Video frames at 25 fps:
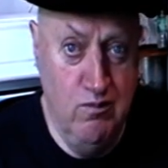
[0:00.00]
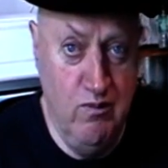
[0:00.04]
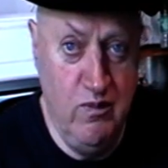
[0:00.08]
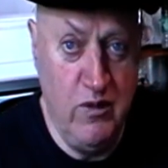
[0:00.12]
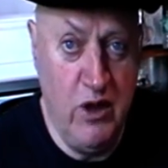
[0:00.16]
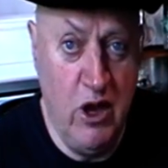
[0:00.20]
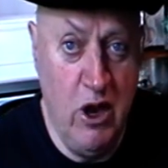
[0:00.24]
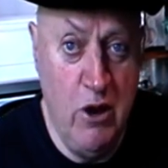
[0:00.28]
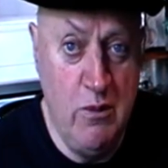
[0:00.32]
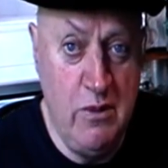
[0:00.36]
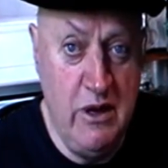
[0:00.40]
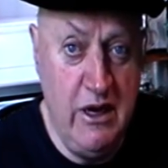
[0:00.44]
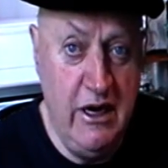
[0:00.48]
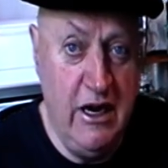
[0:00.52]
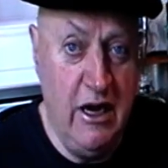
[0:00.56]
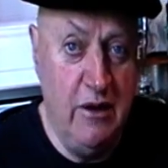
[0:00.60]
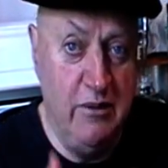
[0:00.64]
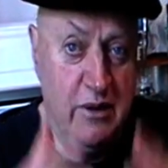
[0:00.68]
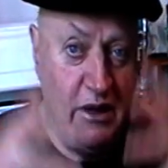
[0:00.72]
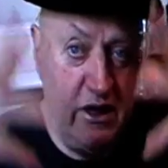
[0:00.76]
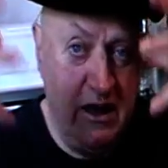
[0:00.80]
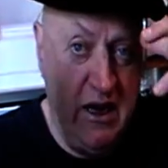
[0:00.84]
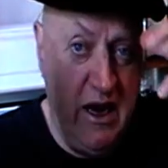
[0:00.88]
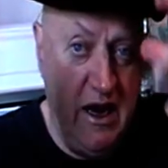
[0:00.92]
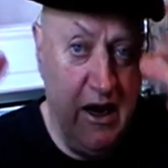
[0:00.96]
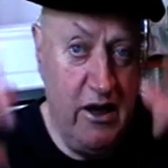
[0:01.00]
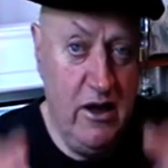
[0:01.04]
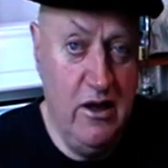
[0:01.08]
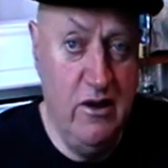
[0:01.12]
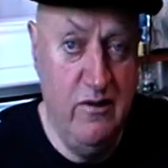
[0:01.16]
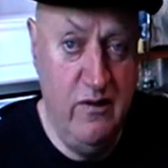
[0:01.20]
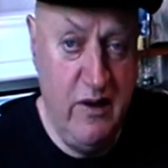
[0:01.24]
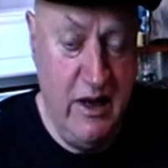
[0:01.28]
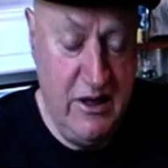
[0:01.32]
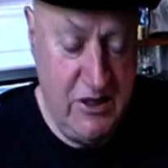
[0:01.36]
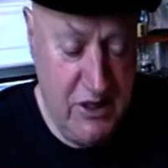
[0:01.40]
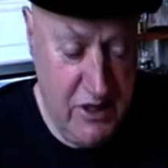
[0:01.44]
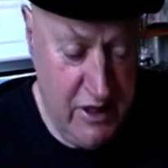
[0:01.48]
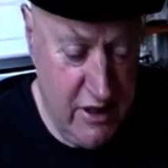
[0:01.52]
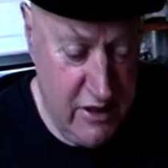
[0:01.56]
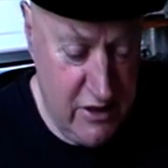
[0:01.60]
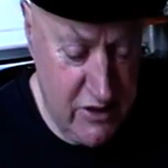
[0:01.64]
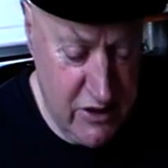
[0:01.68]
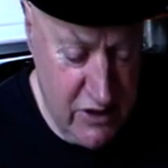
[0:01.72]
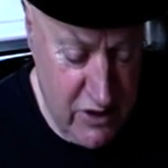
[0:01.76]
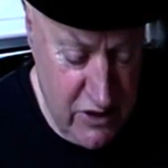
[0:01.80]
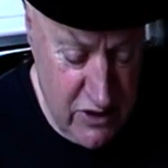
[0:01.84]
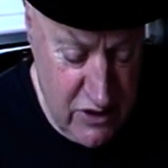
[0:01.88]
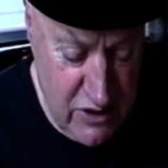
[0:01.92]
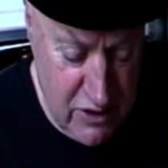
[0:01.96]
opening up the cardiovascular
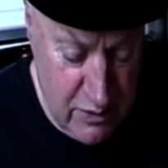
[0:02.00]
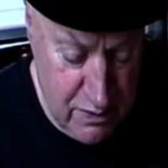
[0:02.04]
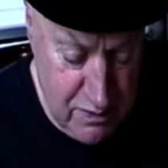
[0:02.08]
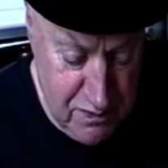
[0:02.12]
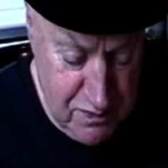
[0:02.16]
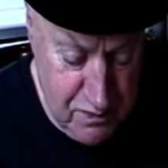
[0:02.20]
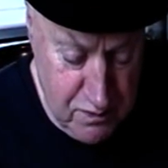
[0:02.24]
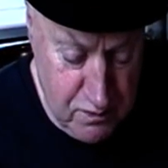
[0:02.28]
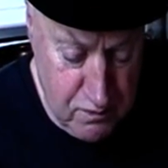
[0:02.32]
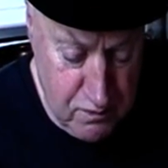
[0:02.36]
system.